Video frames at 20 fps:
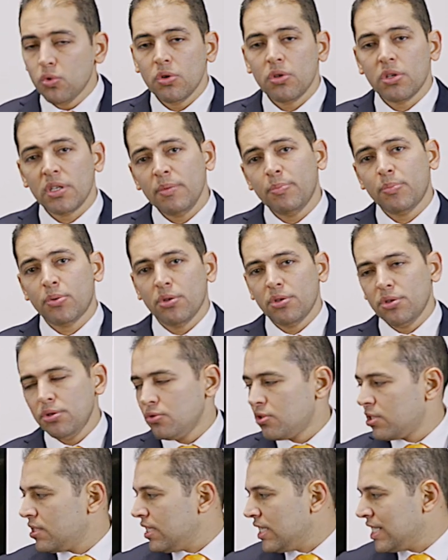
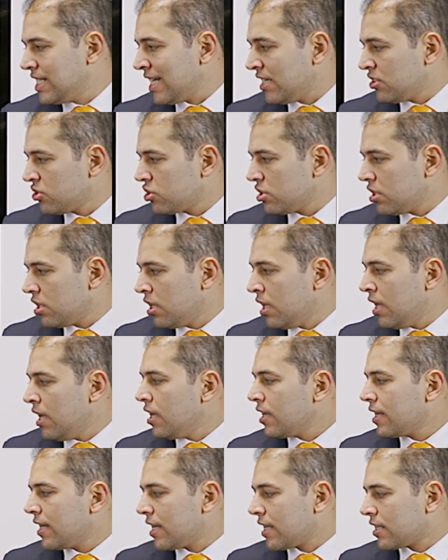reproduce the essential
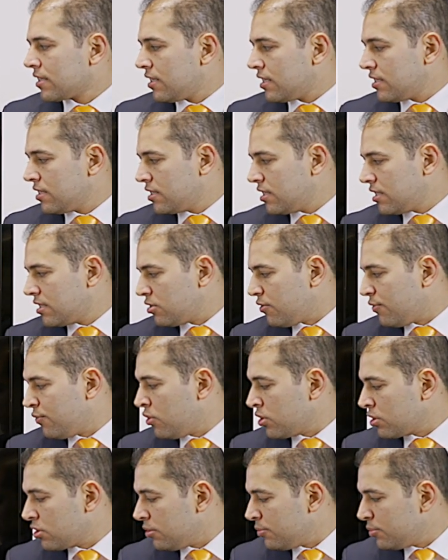characteristics of
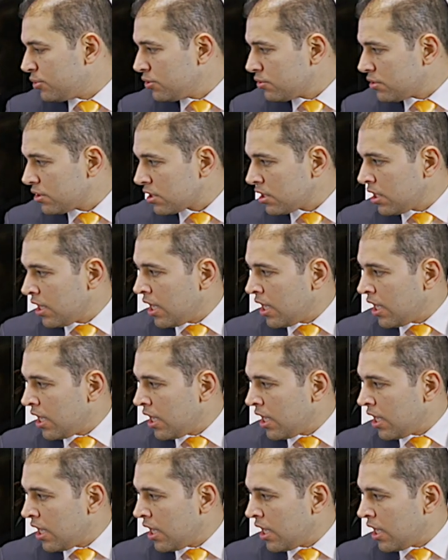one computer